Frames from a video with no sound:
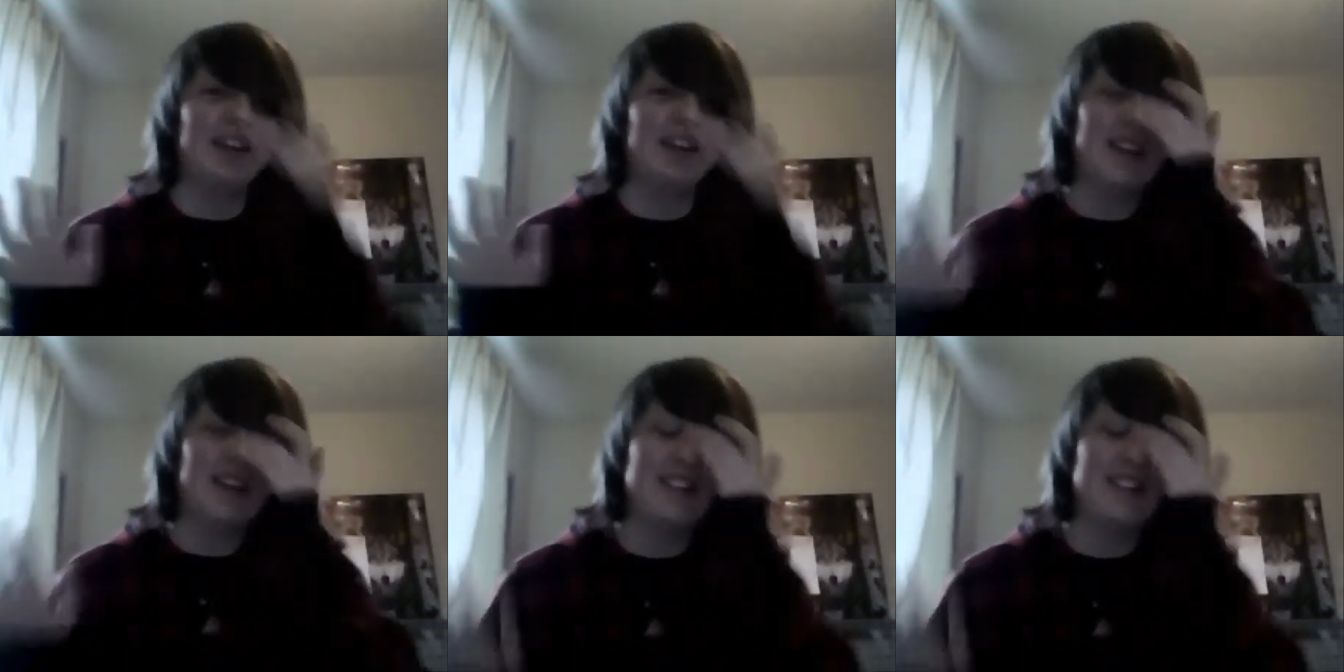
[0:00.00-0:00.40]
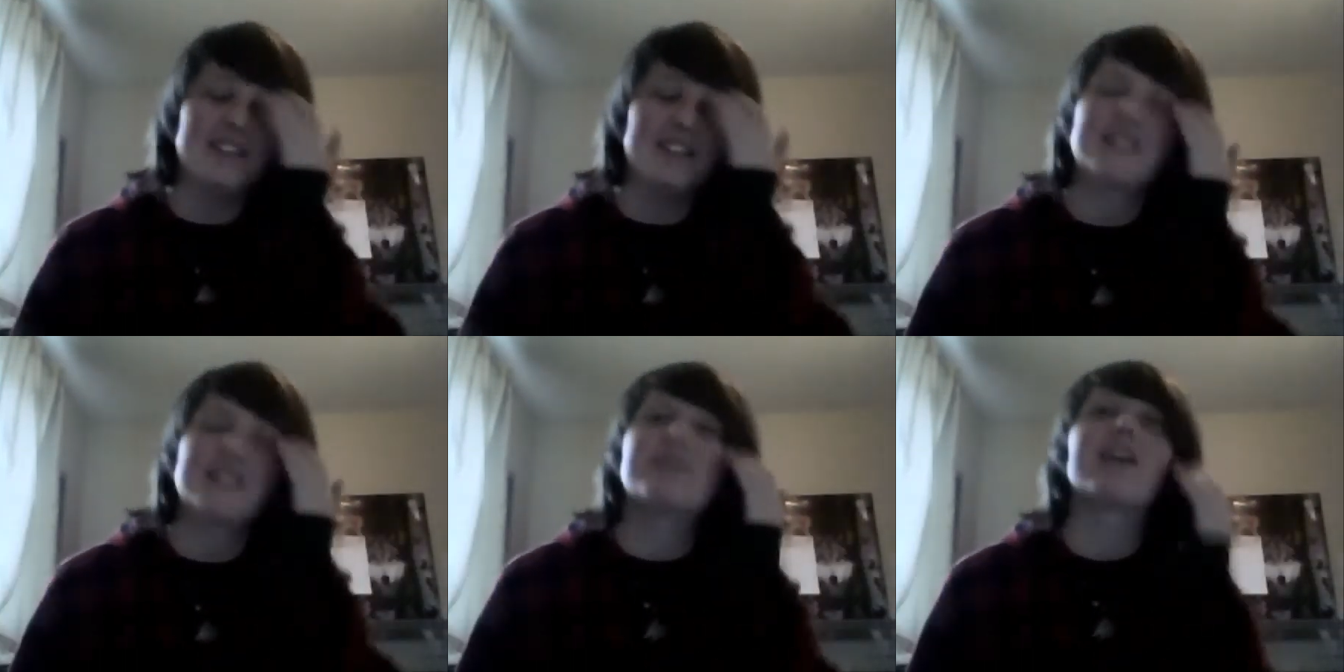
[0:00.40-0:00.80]
I didn't
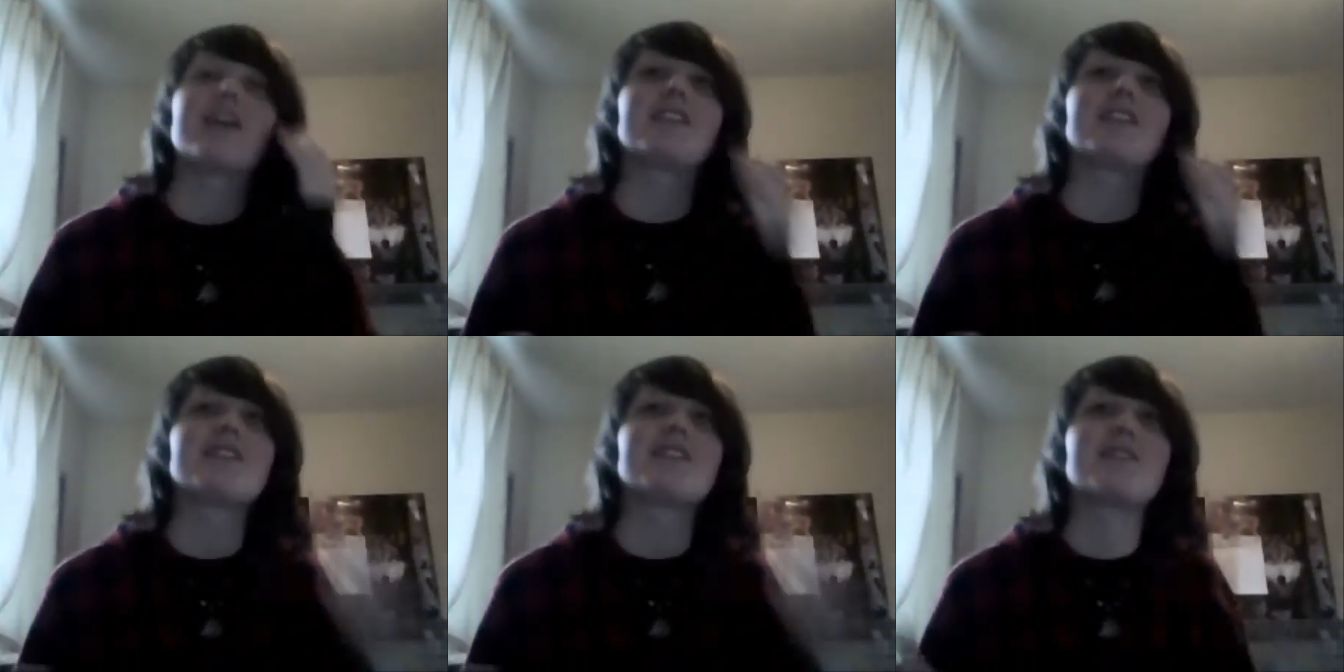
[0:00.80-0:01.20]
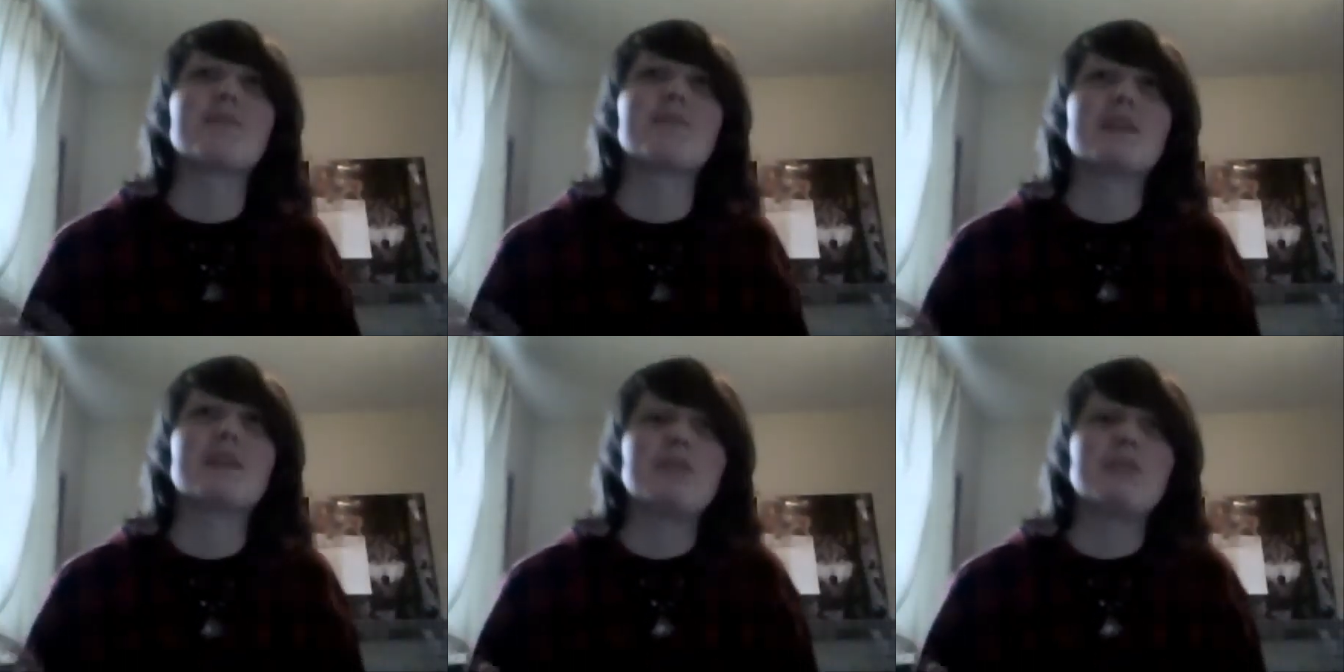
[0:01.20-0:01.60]
expect so
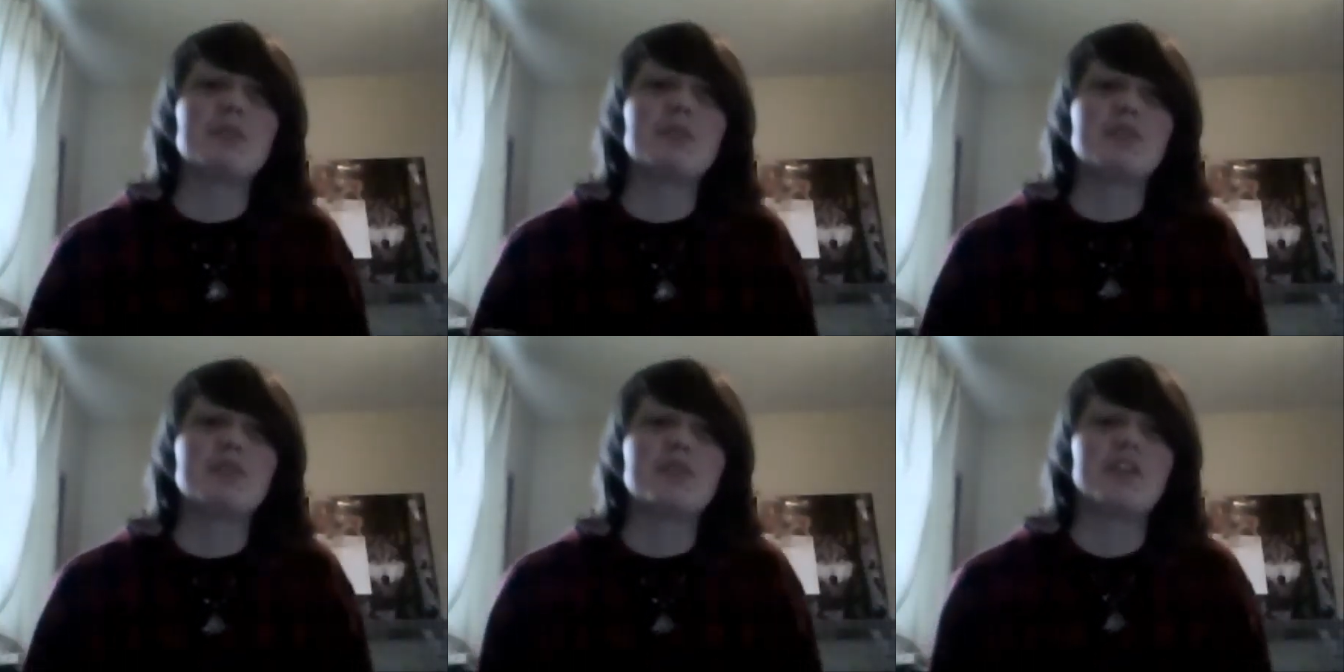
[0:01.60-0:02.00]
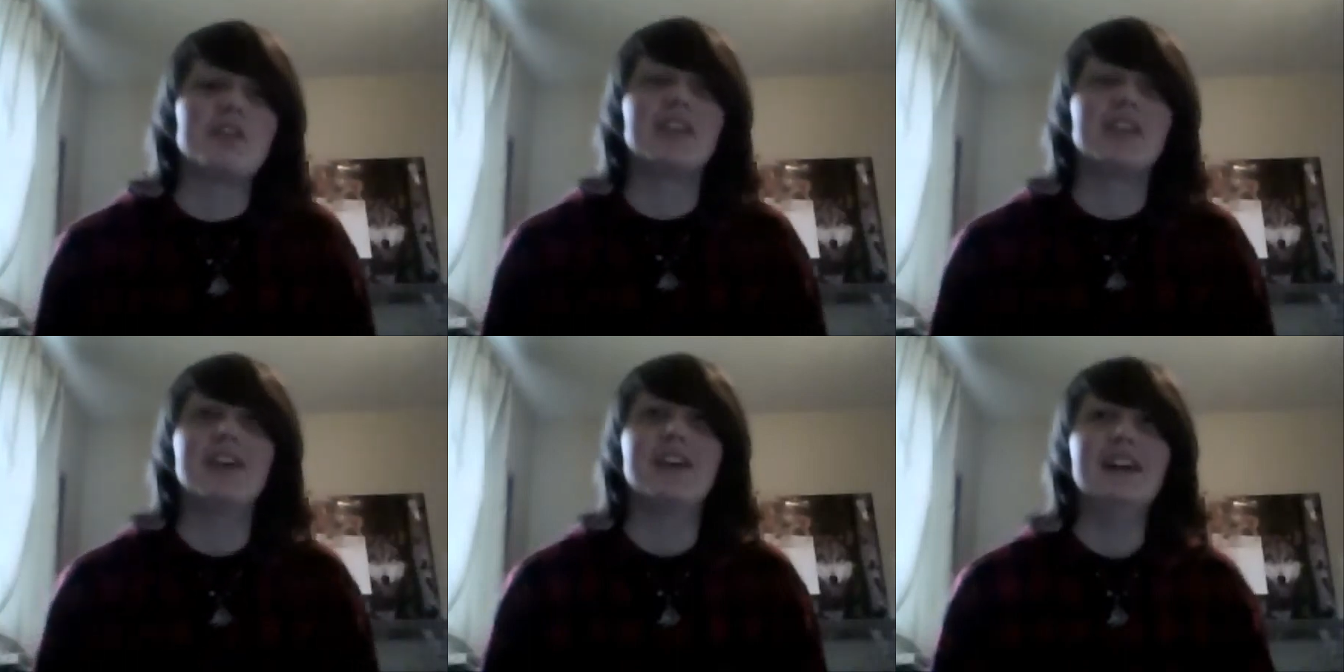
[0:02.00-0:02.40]
many people to join.